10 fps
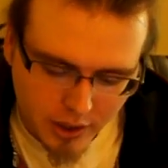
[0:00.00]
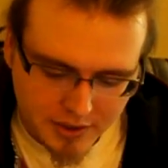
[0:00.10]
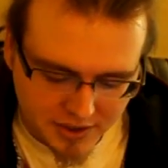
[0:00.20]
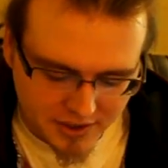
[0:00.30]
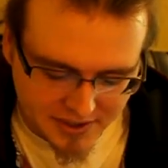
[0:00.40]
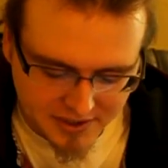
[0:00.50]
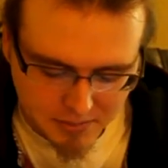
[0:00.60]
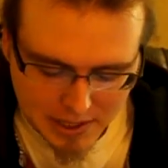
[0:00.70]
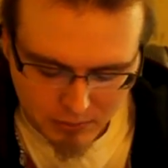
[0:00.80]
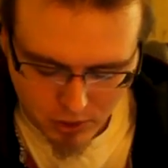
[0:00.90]
So this is the
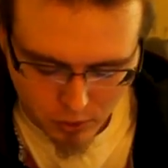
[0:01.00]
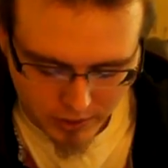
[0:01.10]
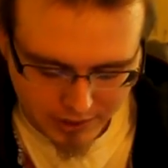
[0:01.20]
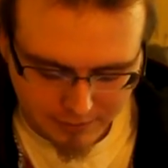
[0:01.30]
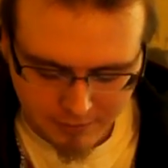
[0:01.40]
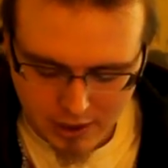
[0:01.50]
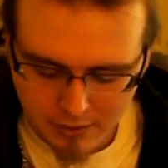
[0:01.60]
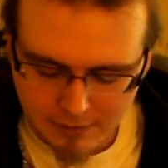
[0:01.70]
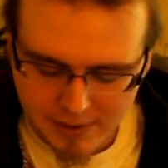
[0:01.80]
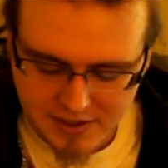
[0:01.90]
main recording
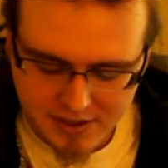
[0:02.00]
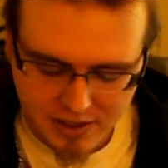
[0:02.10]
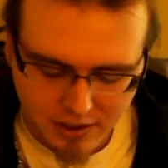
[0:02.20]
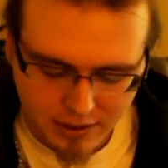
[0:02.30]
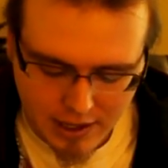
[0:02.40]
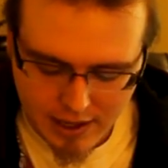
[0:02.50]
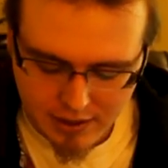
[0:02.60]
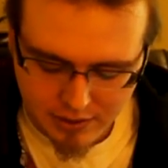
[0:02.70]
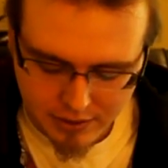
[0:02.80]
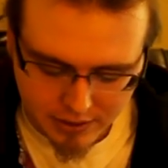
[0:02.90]
interface here,
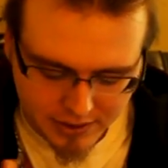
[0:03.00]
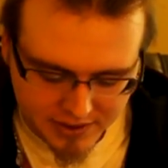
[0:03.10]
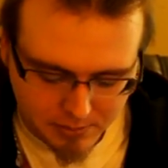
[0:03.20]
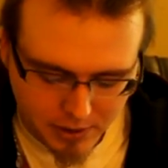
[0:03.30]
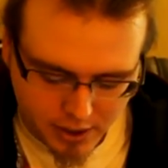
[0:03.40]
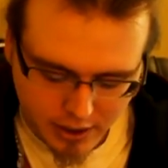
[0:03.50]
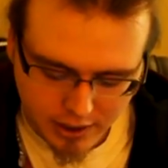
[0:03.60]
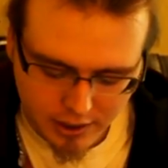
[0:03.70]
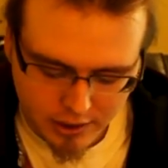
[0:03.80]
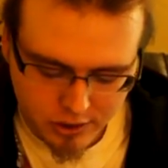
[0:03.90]
and this bar